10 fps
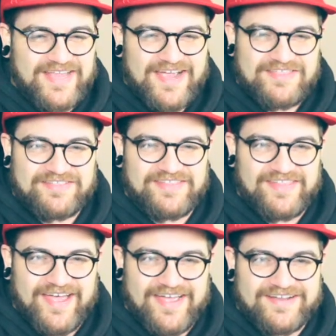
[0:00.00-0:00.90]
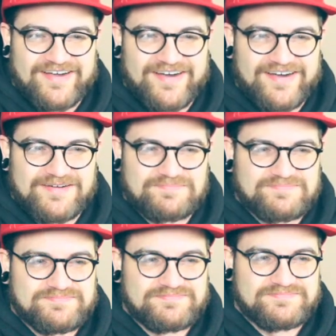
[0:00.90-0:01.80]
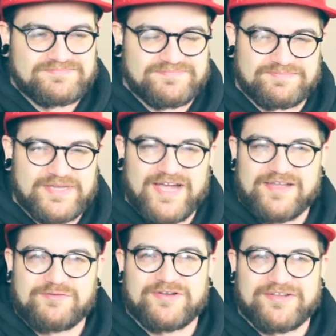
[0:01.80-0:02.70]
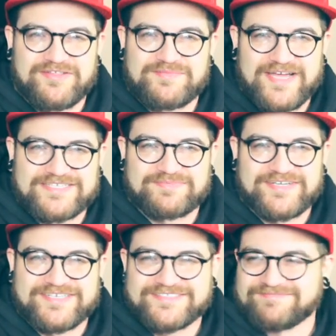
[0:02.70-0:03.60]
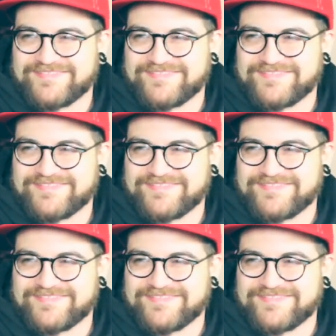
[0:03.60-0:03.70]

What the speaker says: yeah, other than that, be kind to one another, Magic players.